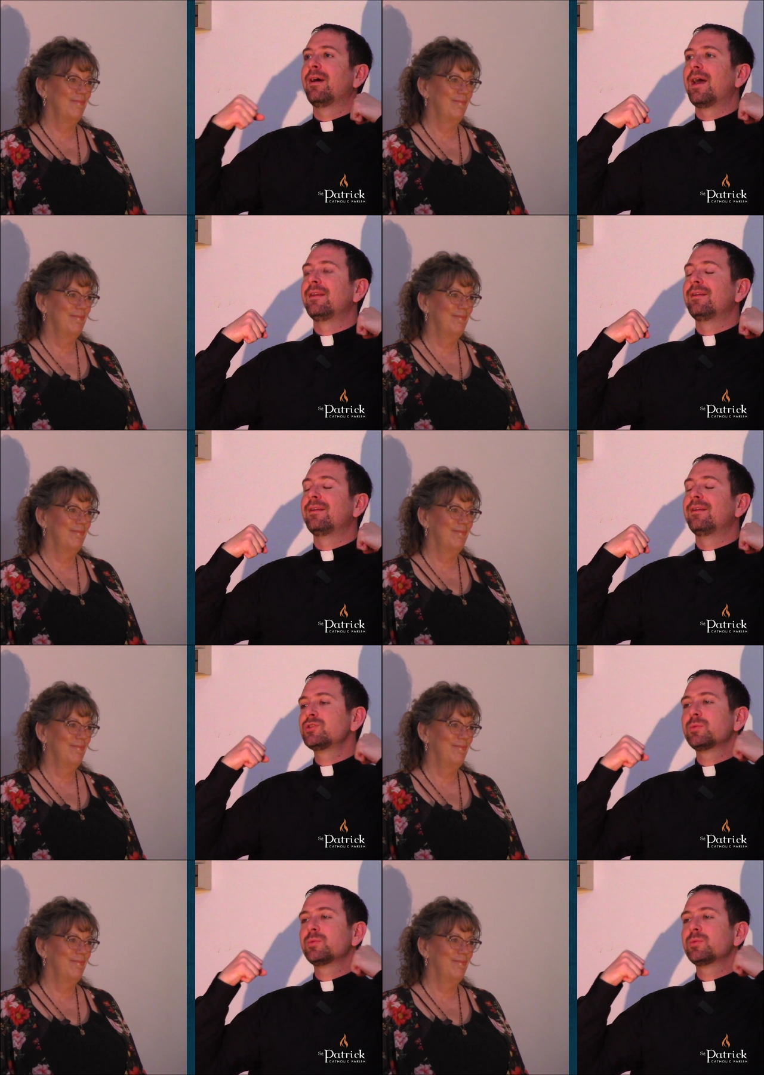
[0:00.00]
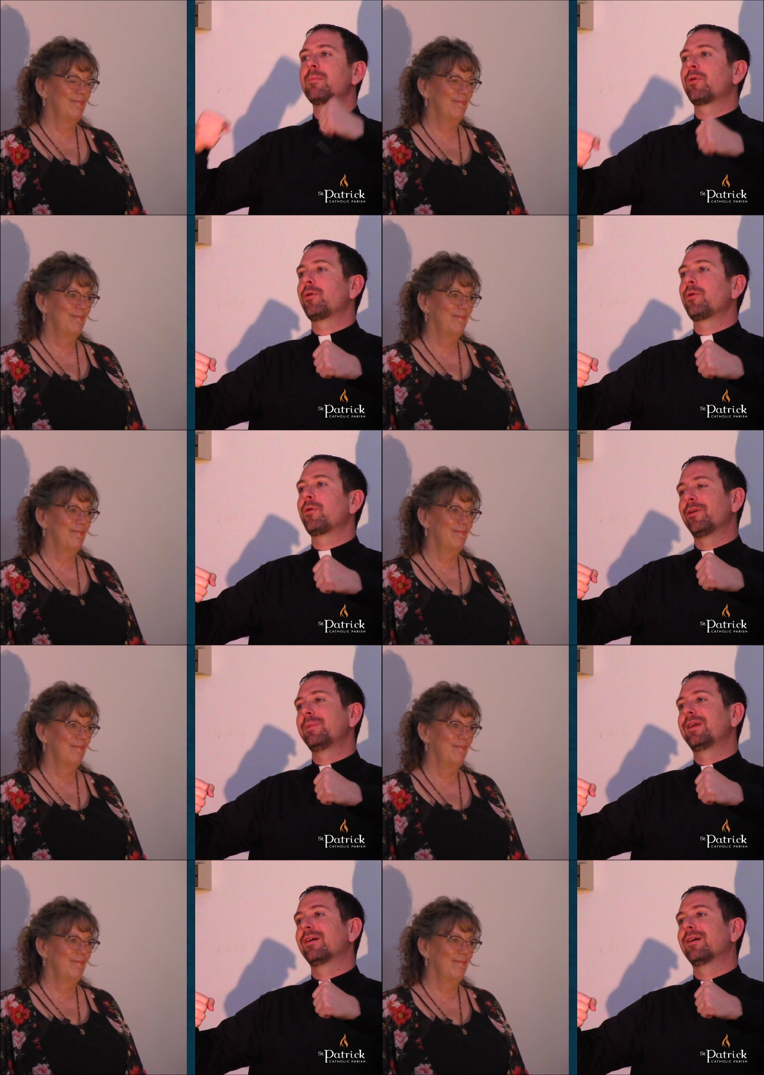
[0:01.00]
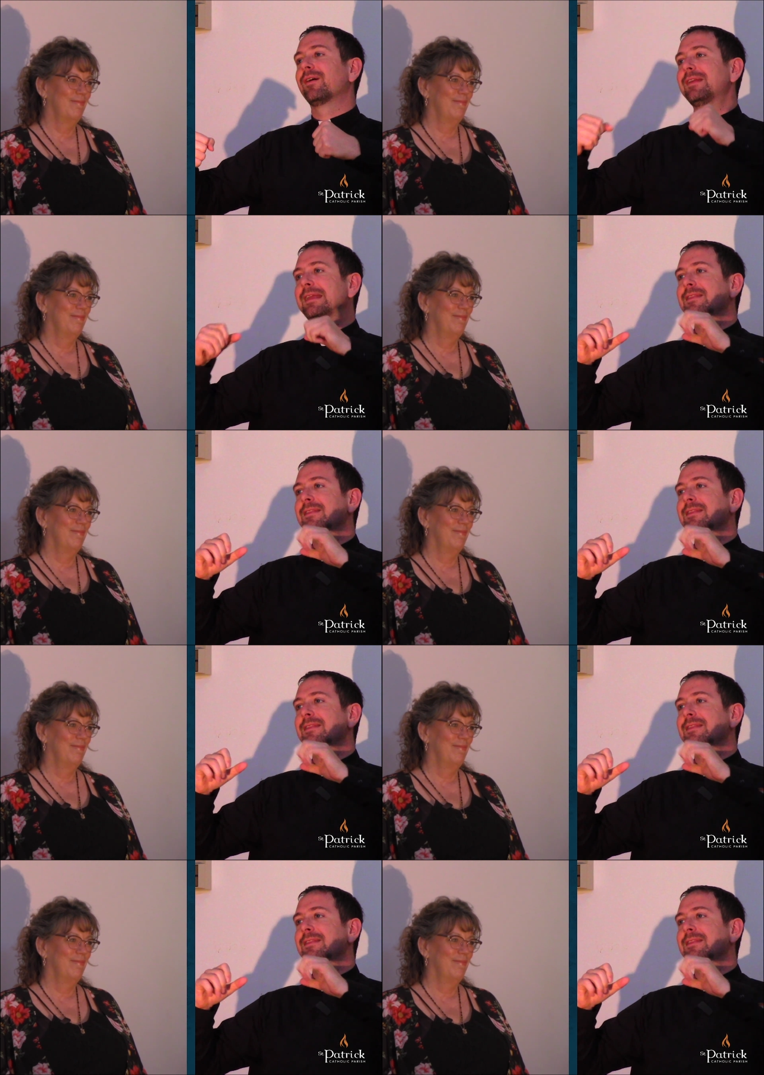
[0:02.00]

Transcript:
Speaker 1: And I wish it would have come earlier because in the